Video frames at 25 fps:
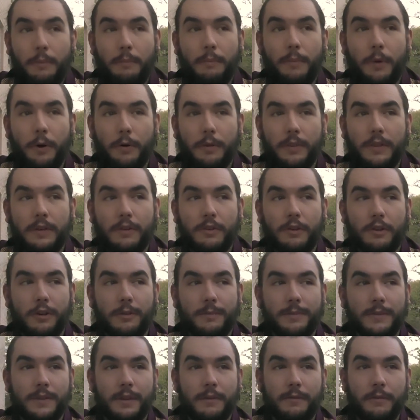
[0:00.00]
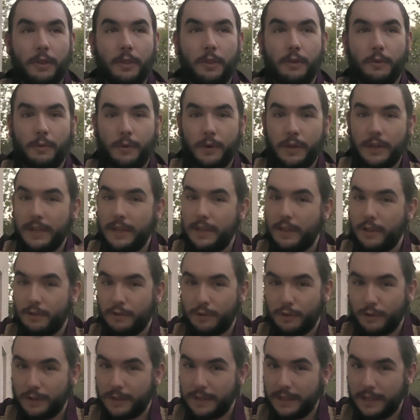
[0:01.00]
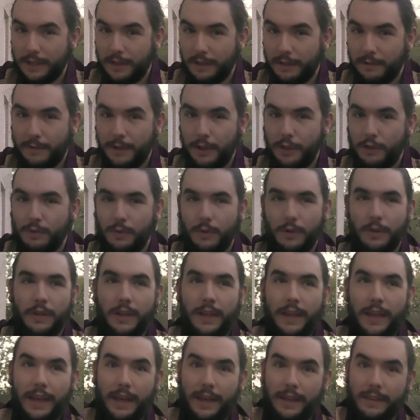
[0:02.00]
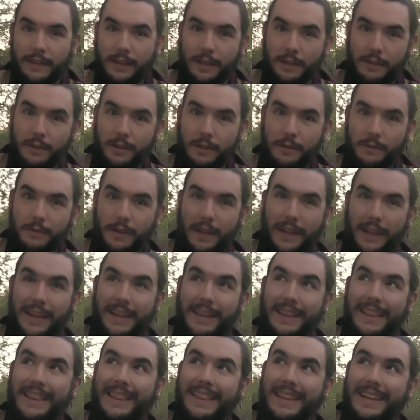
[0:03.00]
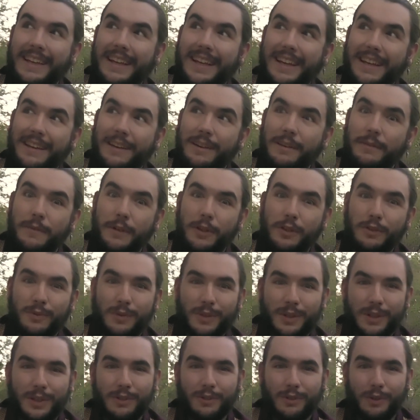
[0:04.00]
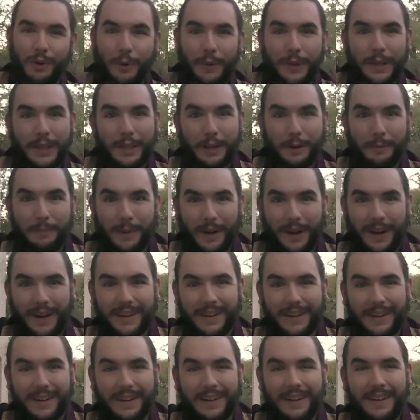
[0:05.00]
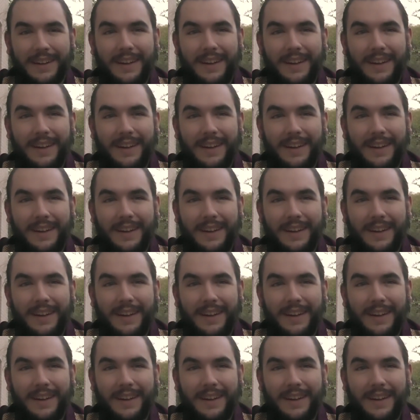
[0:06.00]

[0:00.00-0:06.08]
both in terms of authority controlling the individual and the individual controlling their body,